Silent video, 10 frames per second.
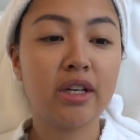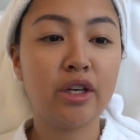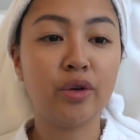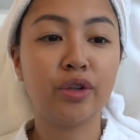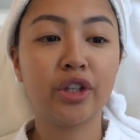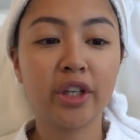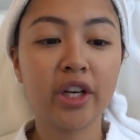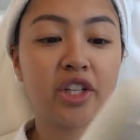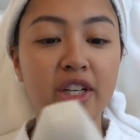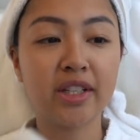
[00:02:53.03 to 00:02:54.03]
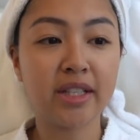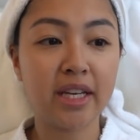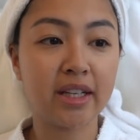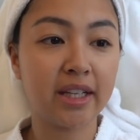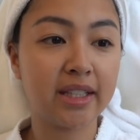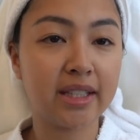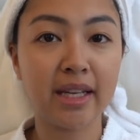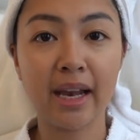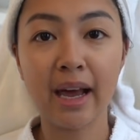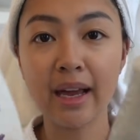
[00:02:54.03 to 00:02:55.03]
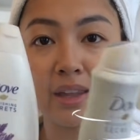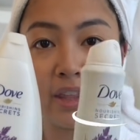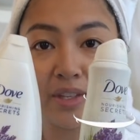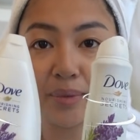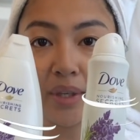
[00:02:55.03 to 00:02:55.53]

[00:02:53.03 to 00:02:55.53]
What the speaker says: yung Nourishing Secrets nila, this